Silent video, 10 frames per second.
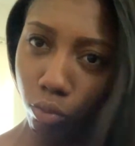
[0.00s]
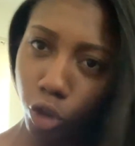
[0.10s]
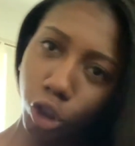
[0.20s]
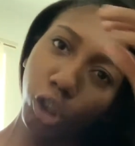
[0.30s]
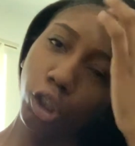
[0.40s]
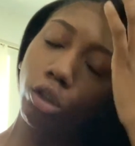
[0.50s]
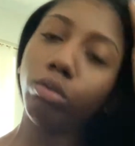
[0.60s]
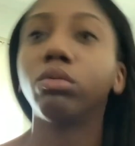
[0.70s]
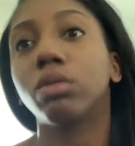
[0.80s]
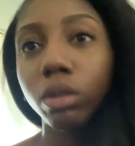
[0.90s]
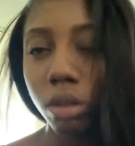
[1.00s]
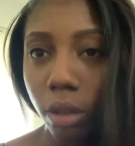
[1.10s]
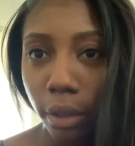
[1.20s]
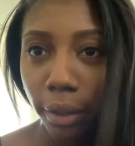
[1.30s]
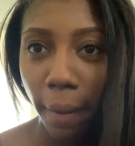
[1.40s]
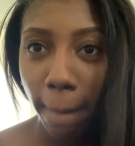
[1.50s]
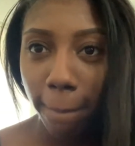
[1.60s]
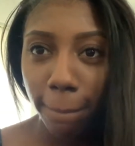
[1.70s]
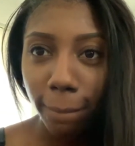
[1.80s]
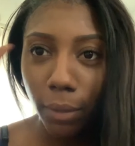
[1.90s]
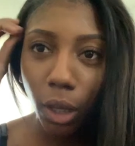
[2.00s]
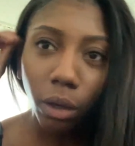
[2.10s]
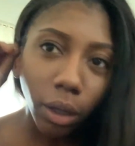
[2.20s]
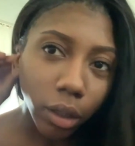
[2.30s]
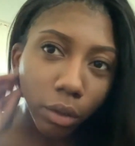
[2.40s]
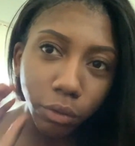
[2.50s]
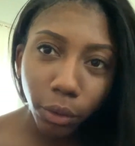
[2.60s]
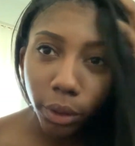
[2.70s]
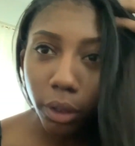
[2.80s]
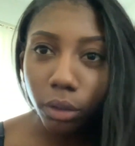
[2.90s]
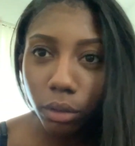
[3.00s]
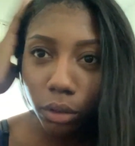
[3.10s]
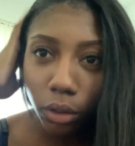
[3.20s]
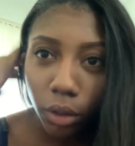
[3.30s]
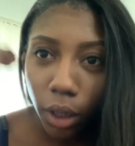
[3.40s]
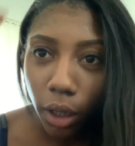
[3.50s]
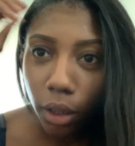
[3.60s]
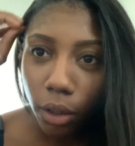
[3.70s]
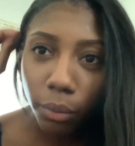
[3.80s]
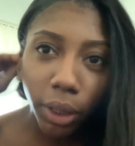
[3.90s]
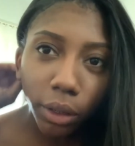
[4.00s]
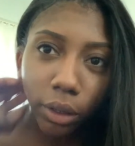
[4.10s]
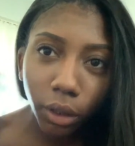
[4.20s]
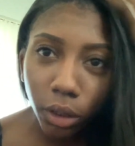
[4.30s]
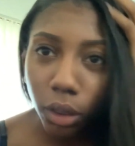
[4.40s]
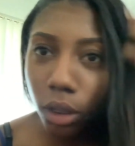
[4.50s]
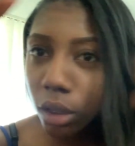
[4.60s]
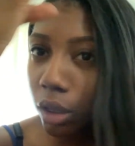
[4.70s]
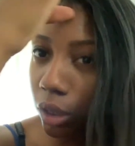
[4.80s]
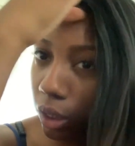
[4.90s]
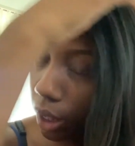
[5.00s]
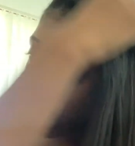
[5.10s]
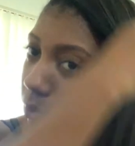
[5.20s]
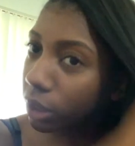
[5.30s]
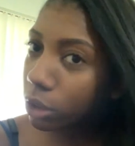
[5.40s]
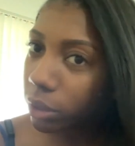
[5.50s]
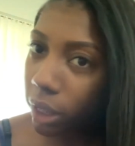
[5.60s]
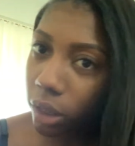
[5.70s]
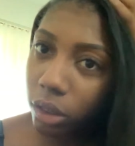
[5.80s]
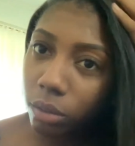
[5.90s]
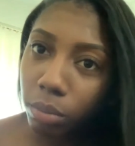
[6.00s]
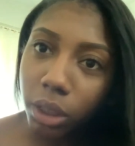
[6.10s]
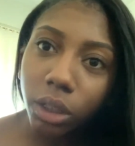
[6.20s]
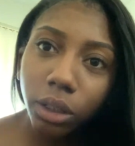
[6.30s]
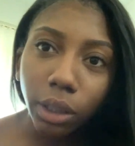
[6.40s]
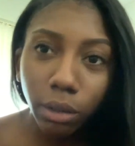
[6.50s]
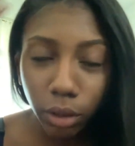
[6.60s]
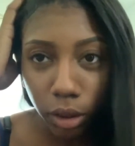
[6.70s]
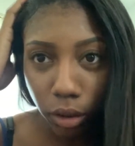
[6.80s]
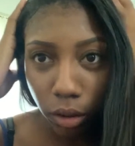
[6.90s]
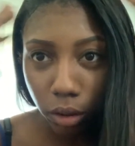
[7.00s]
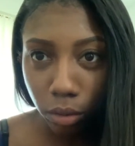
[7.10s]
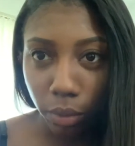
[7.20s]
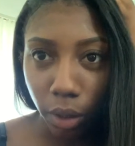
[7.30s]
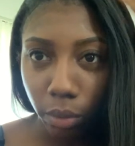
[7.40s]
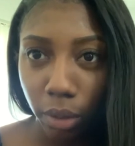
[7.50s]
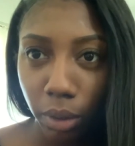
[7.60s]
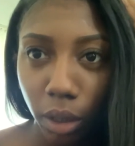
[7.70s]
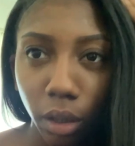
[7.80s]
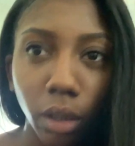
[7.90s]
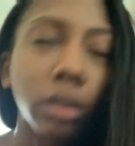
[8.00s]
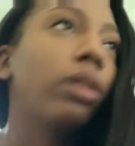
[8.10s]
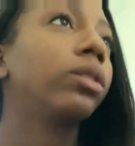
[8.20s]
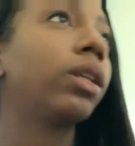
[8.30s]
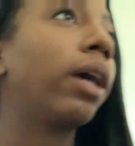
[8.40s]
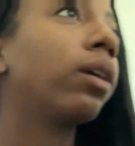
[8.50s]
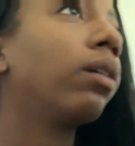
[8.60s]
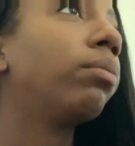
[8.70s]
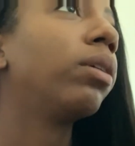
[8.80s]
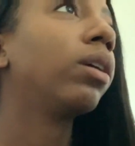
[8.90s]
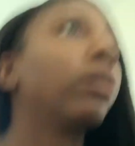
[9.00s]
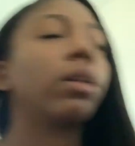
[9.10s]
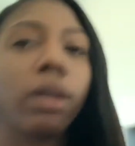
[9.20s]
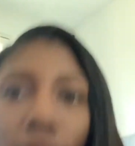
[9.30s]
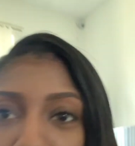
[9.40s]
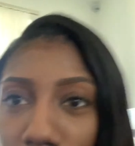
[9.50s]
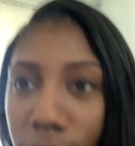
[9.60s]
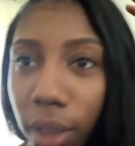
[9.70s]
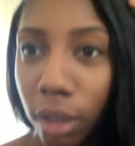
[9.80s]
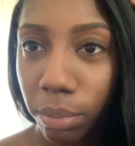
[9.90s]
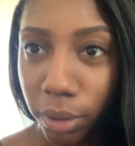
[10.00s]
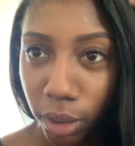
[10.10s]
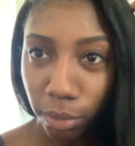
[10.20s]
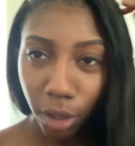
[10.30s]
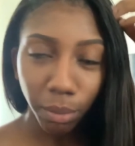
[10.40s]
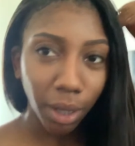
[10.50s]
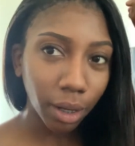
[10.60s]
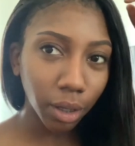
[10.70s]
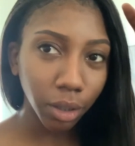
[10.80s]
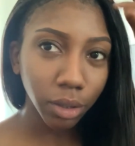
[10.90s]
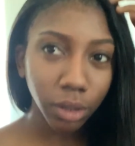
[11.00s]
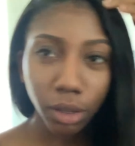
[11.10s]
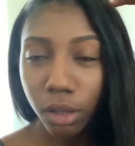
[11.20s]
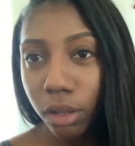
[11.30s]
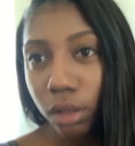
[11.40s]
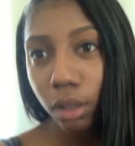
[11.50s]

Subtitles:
She cute. Okay, for real though. We good. I really do gotta brush this out because we don't want to be looking like tacky up in here. I guess I need to put something on my eyes because